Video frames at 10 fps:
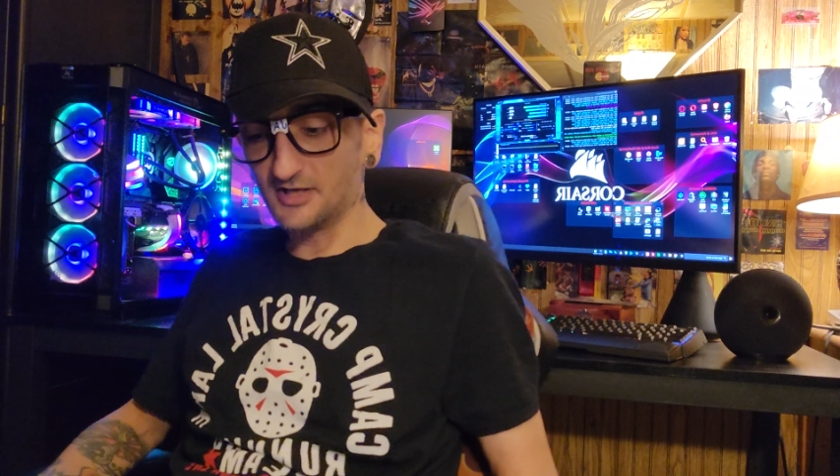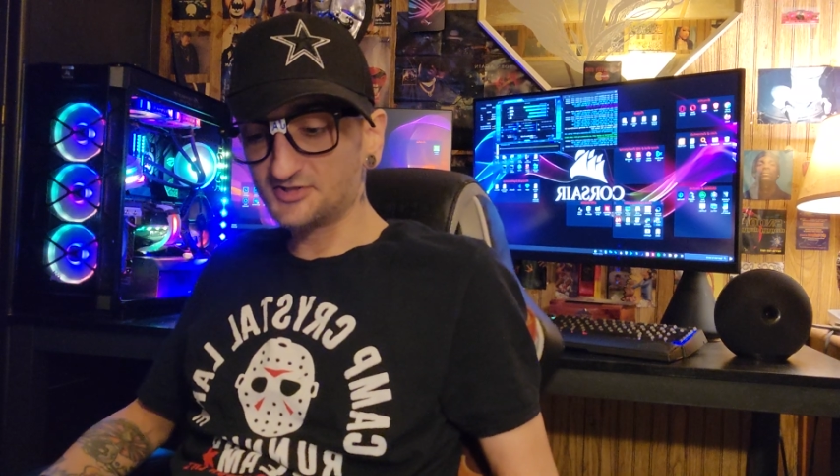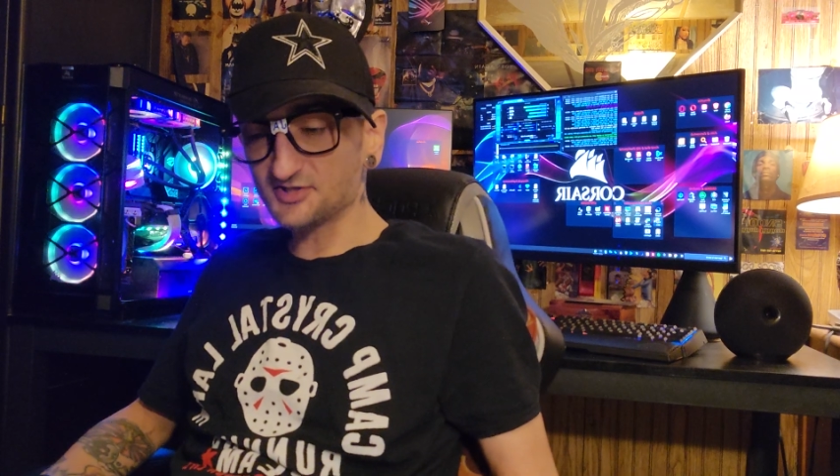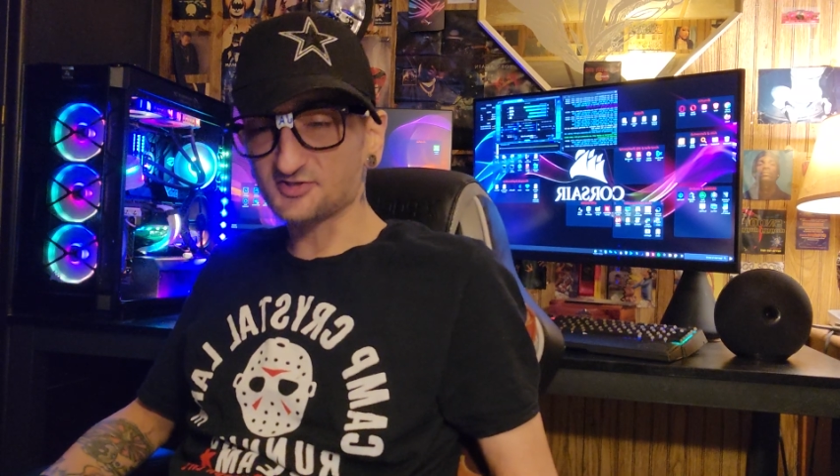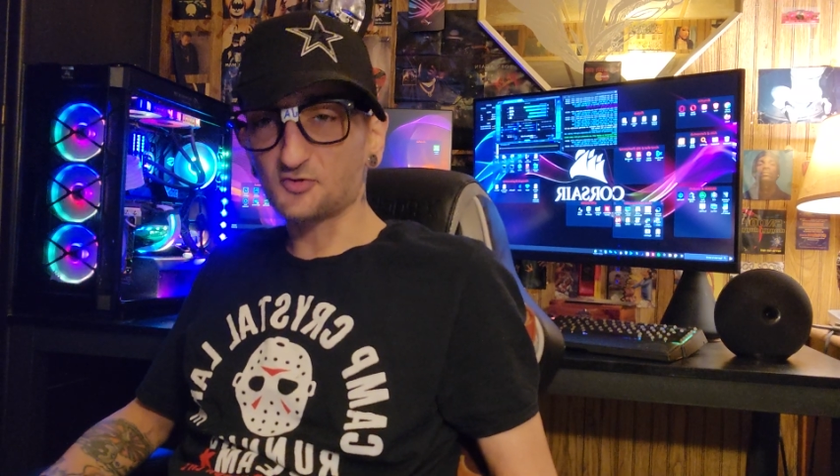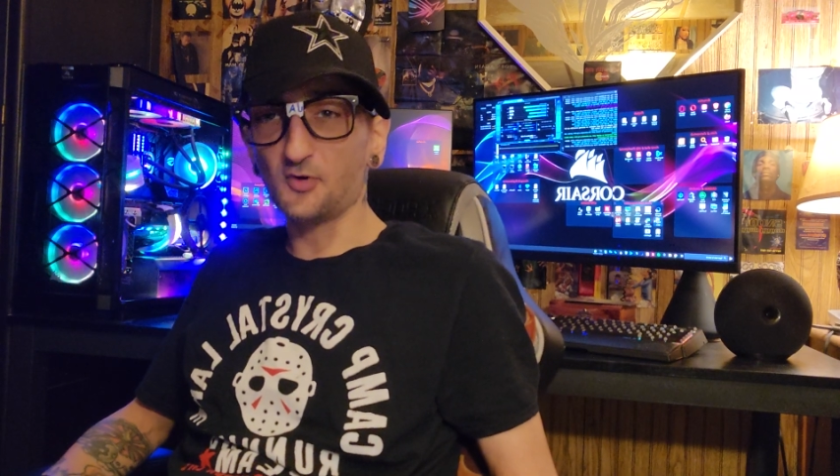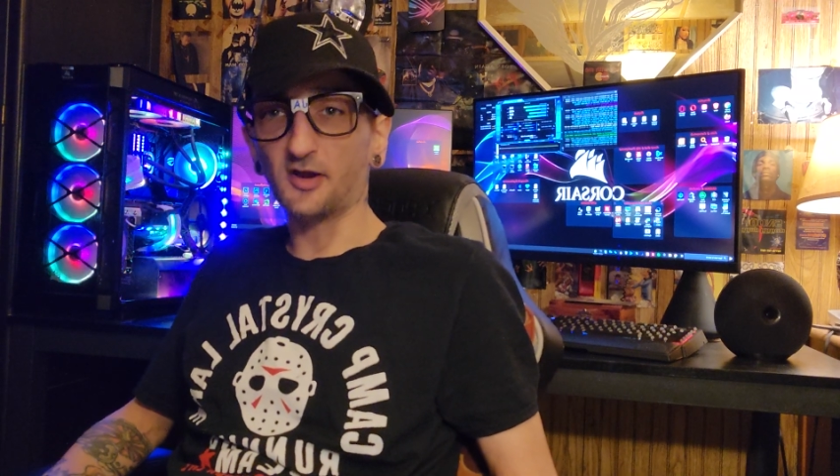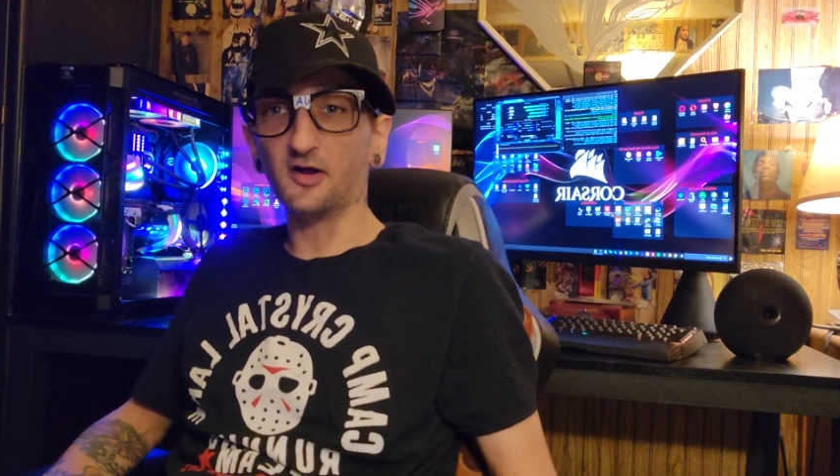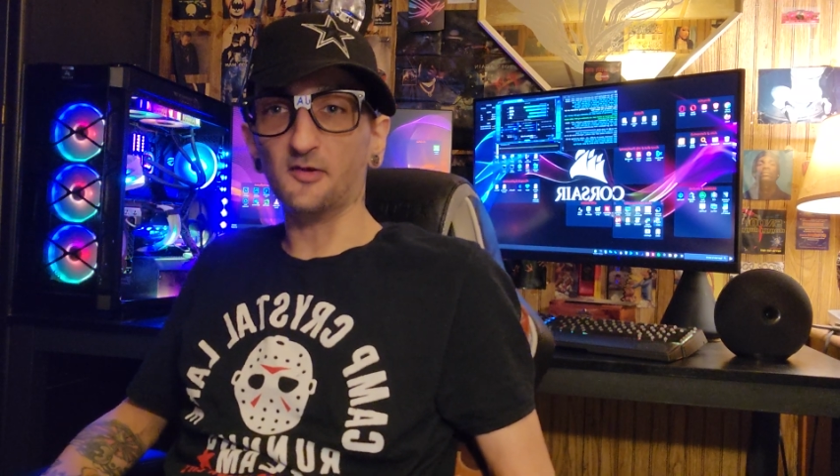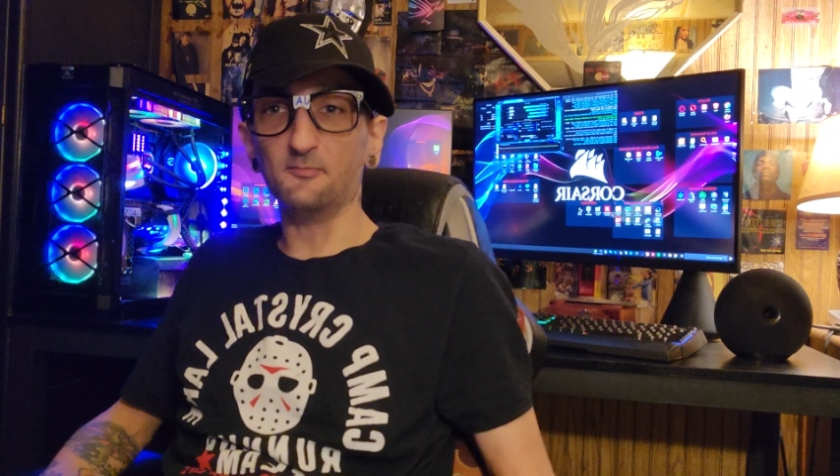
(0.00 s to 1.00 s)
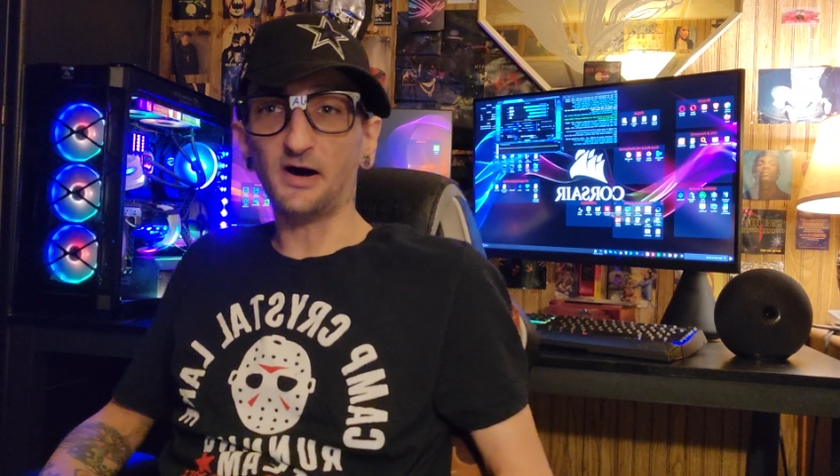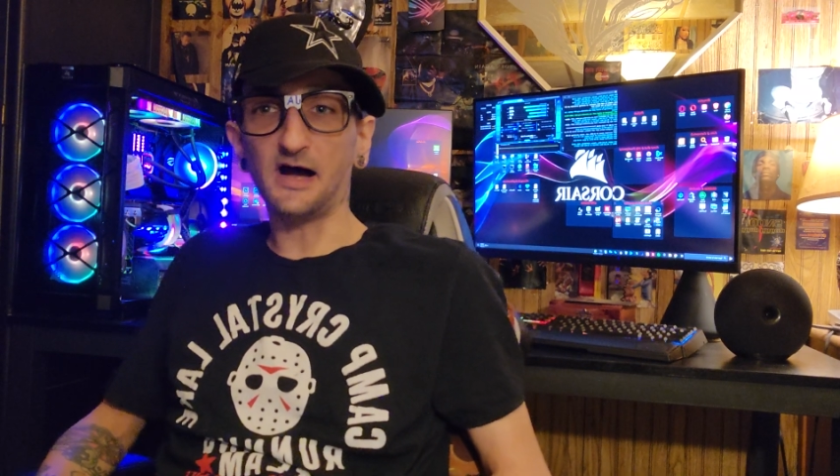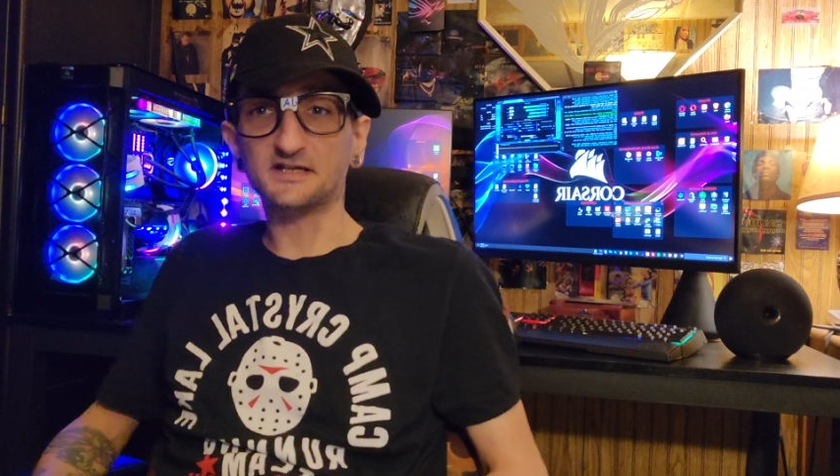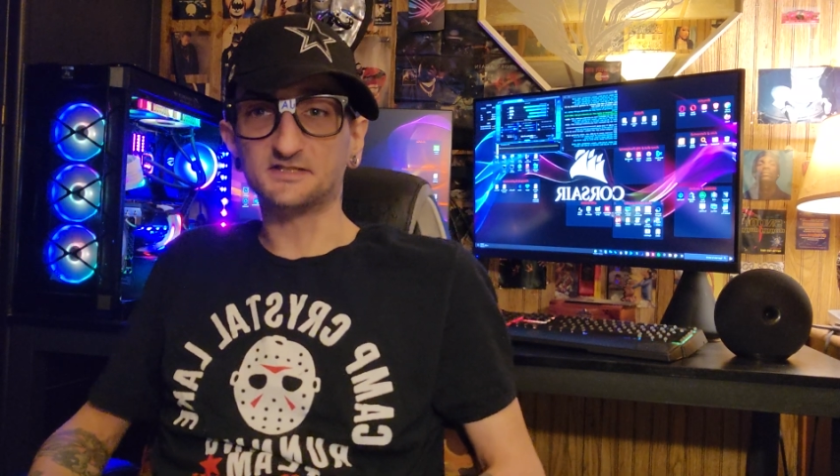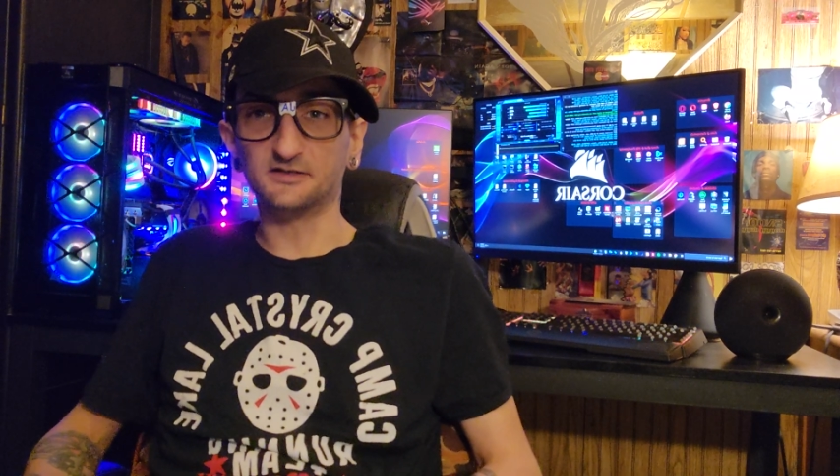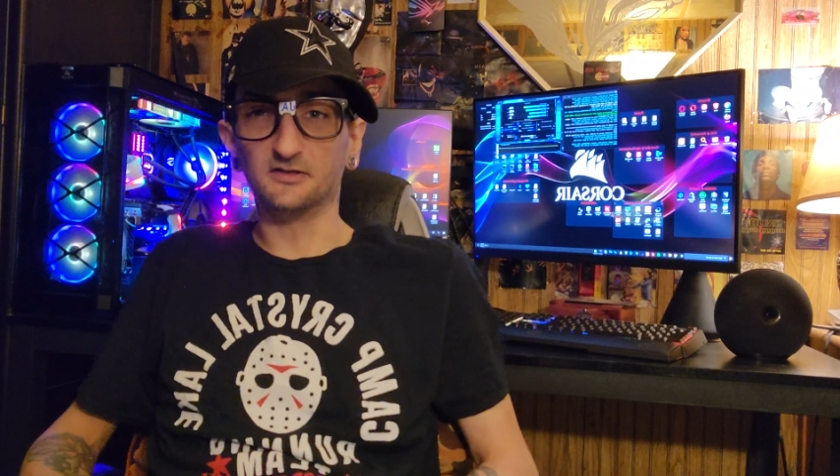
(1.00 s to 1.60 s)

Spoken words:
Just a quick unboxing